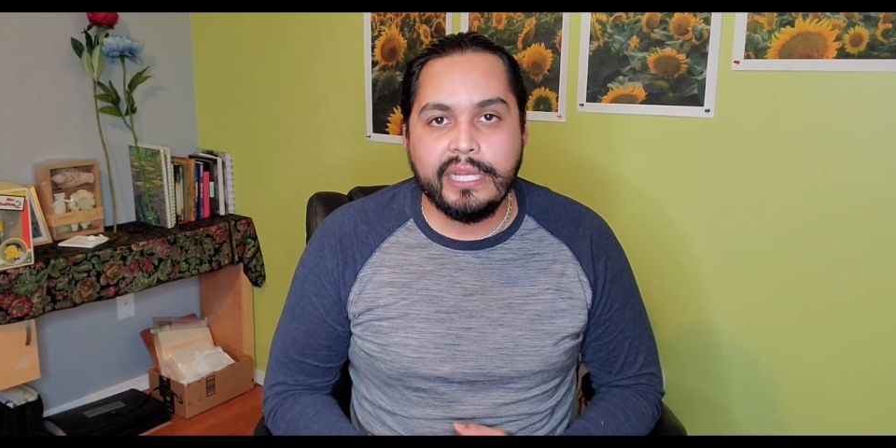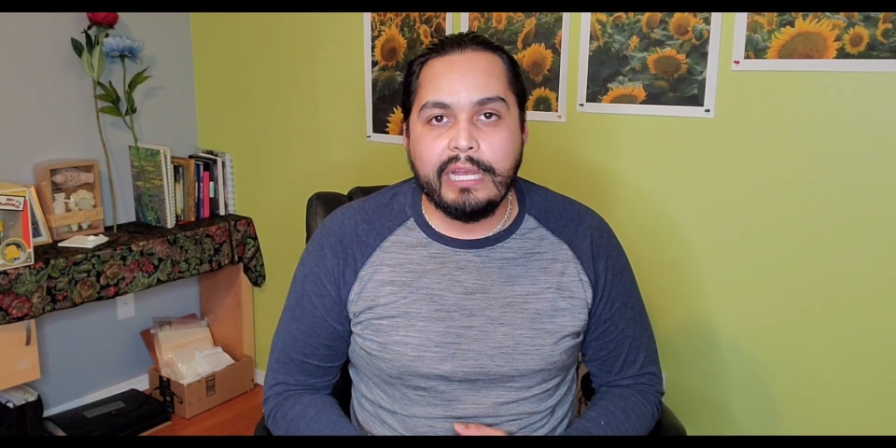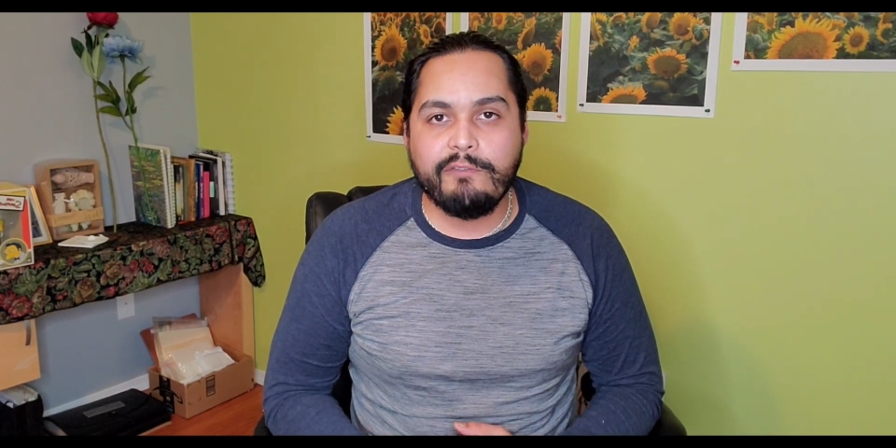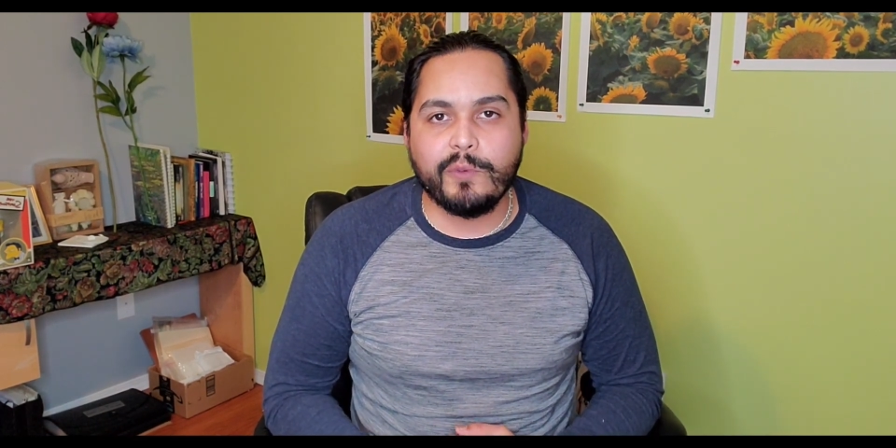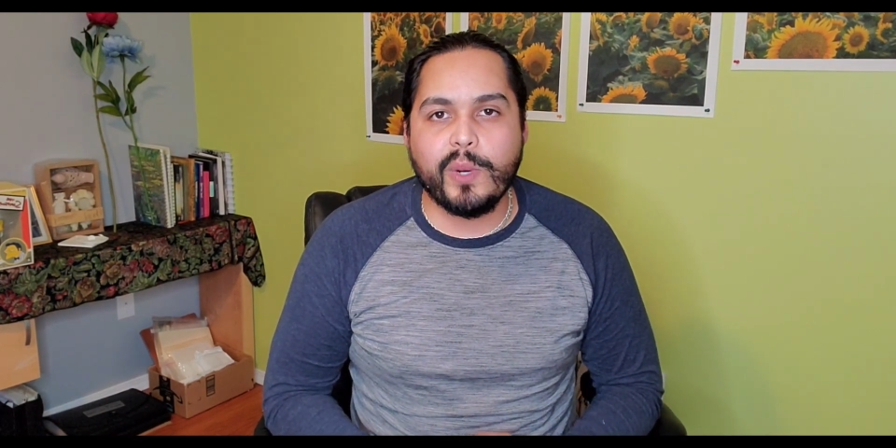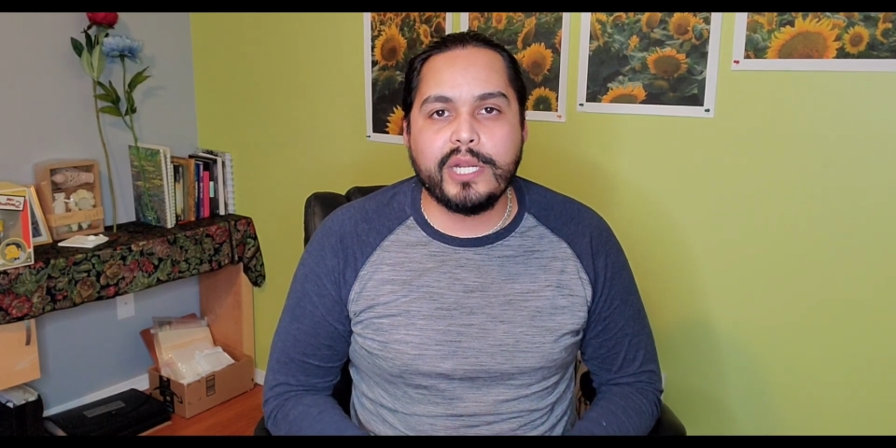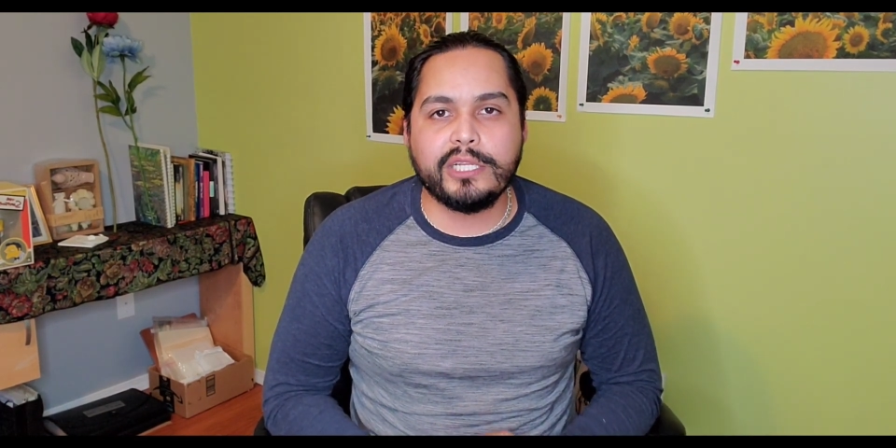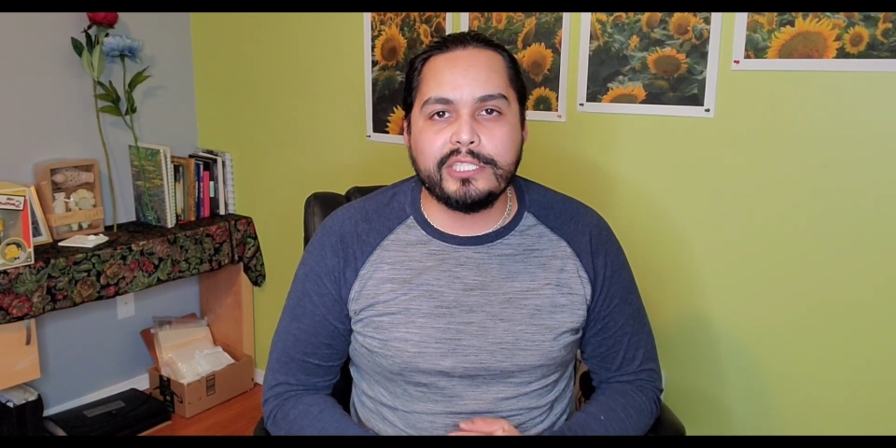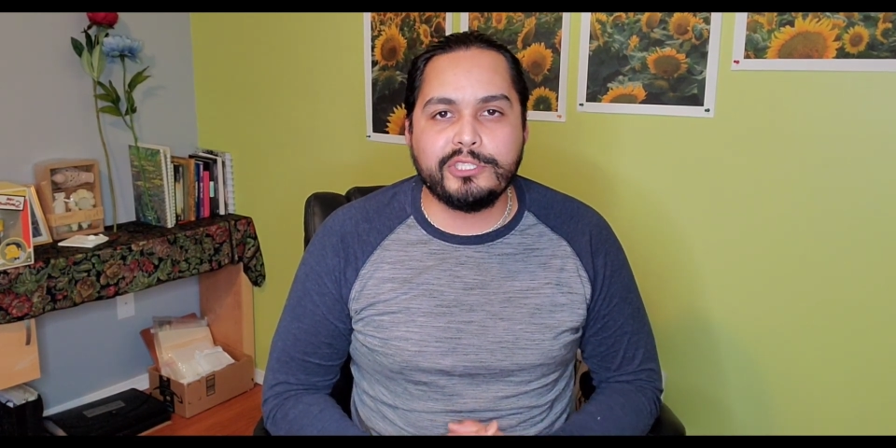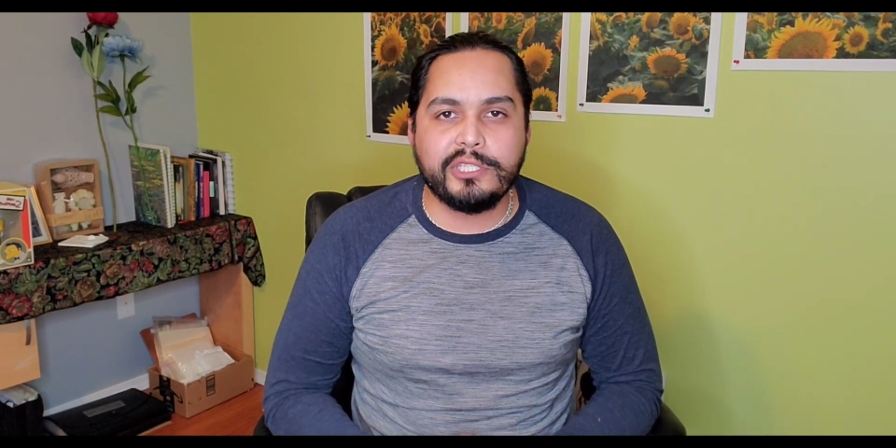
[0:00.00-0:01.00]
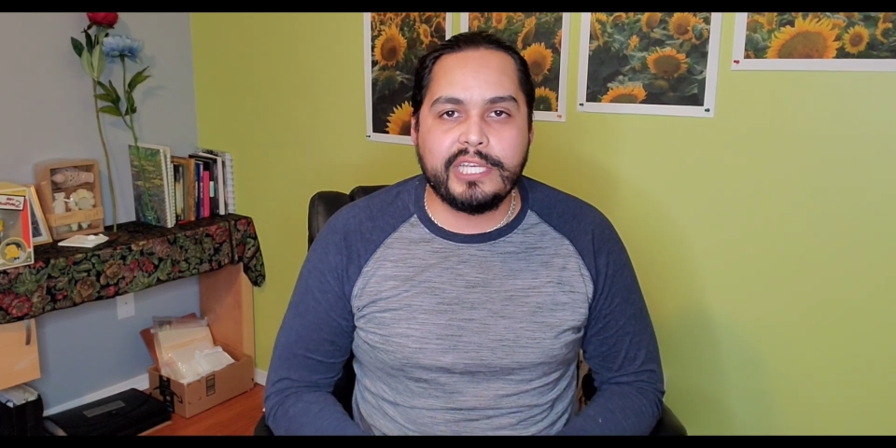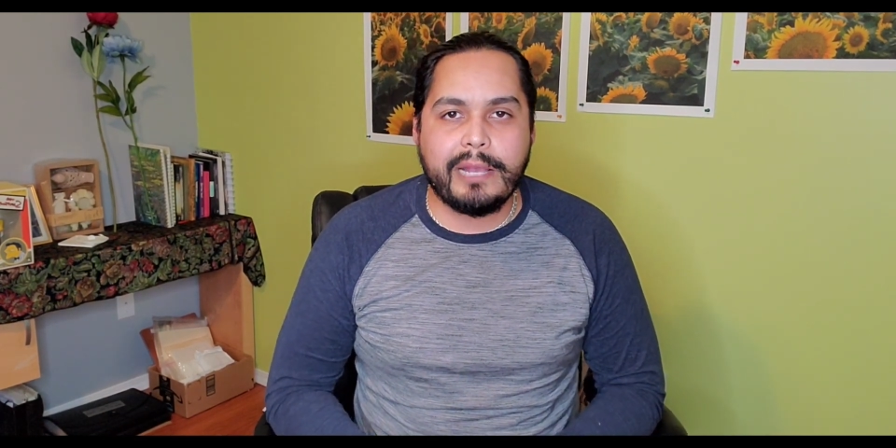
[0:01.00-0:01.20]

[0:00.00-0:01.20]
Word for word: If you want to listen to the